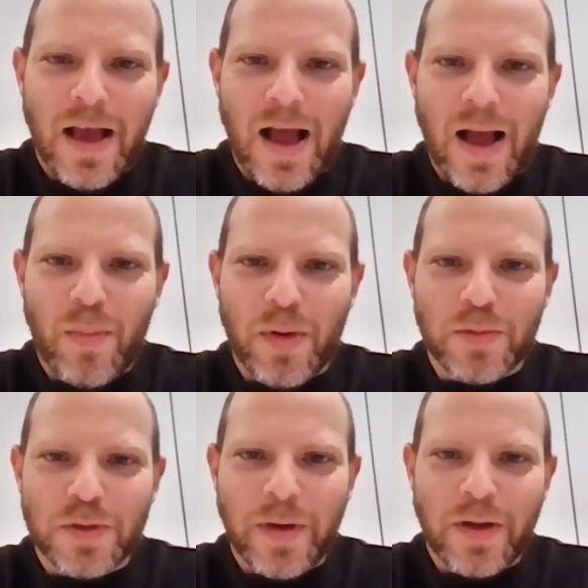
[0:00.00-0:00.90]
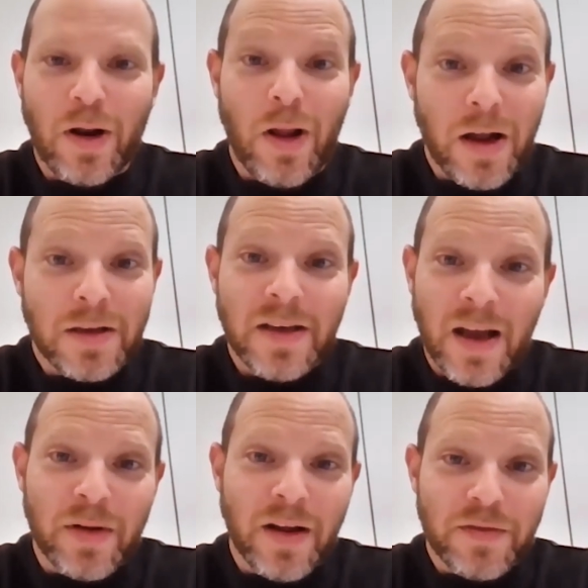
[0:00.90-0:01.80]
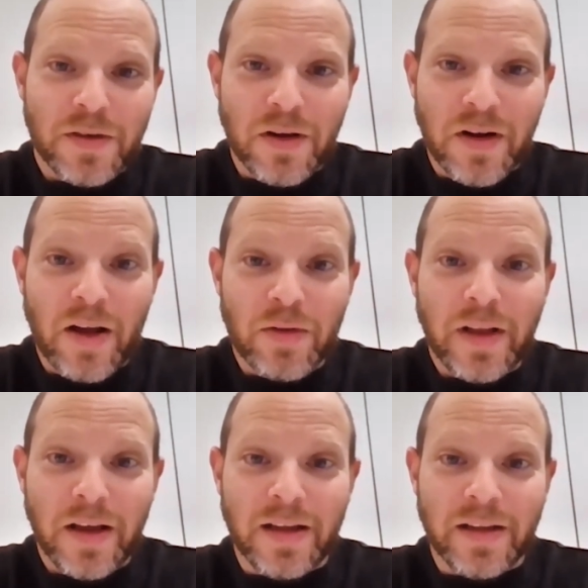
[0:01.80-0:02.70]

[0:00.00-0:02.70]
But we spend a lot of time and effort on annotating